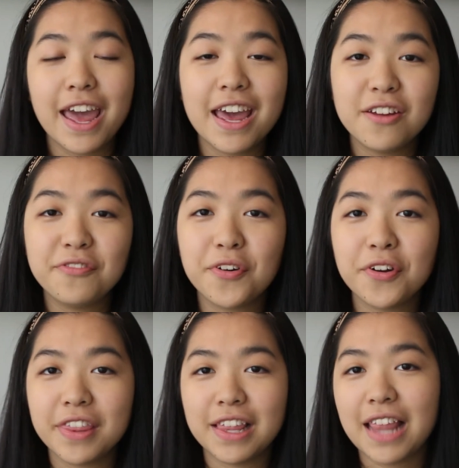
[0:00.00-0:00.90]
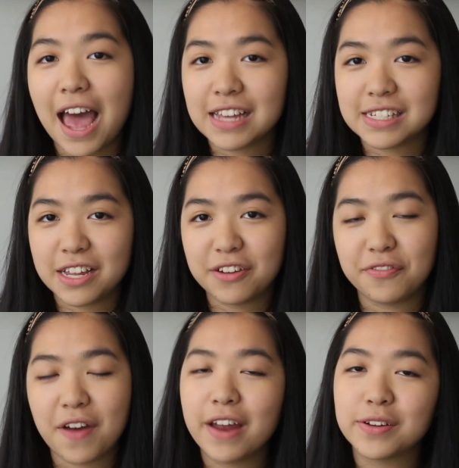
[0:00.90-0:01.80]
And for the last and
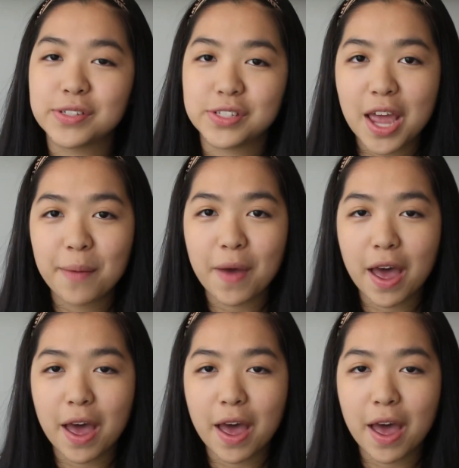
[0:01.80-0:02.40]
final step,